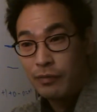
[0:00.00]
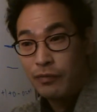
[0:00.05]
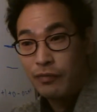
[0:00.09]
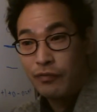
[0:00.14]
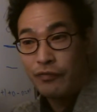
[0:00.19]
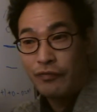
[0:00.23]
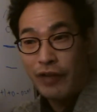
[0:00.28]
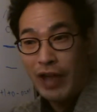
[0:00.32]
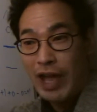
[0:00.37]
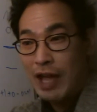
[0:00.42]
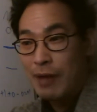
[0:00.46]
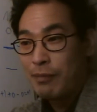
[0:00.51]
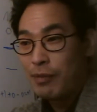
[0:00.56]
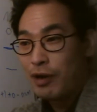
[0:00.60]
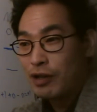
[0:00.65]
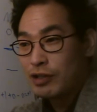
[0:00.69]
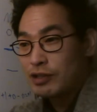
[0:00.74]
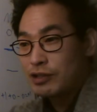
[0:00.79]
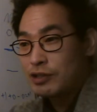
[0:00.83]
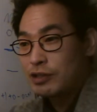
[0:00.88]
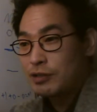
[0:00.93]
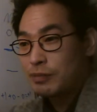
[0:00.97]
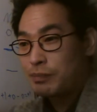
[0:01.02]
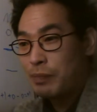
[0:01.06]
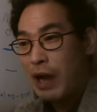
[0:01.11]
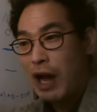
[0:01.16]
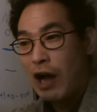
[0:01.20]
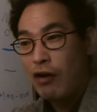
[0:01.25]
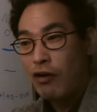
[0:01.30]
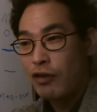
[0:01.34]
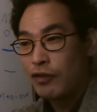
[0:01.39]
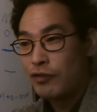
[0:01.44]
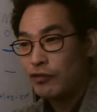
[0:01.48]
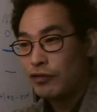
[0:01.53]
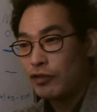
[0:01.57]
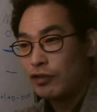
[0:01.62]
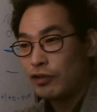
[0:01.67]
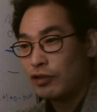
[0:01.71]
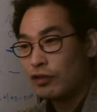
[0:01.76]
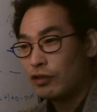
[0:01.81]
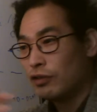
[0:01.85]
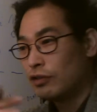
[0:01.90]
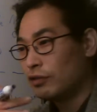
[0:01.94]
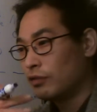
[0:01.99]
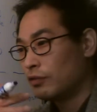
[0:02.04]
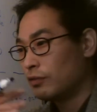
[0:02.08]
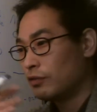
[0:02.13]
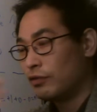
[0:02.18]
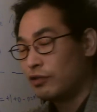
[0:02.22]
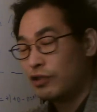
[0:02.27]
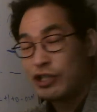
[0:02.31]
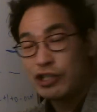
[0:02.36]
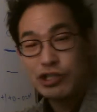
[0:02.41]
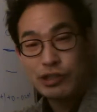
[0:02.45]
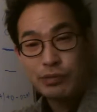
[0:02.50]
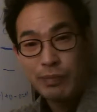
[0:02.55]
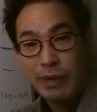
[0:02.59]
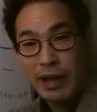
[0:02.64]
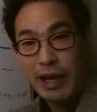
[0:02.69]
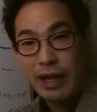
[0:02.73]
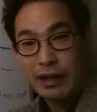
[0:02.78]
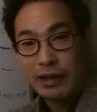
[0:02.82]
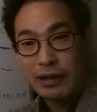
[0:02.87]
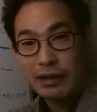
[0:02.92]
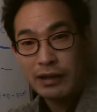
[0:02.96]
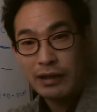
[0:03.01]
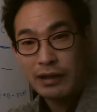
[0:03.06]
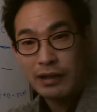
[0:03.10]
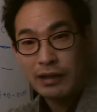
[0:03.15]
Famous, powerful, rich men,